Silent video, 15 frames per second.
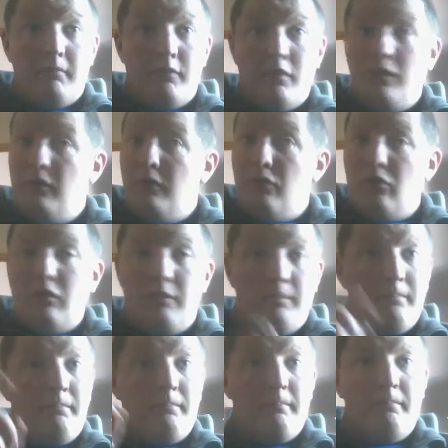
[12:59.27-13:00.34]
just
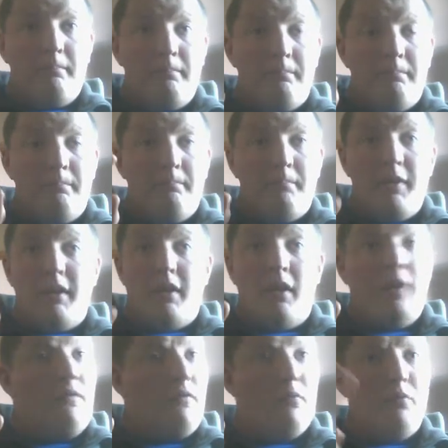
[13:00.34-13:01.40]
be
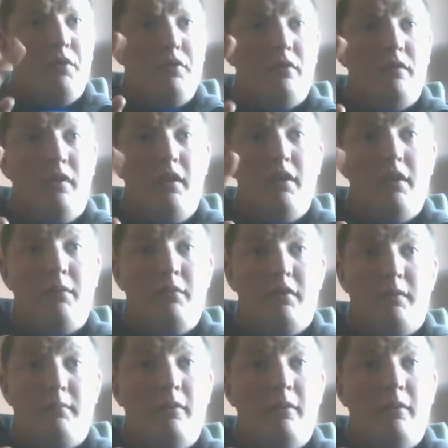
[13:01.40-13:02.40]
careful when you're dealing with the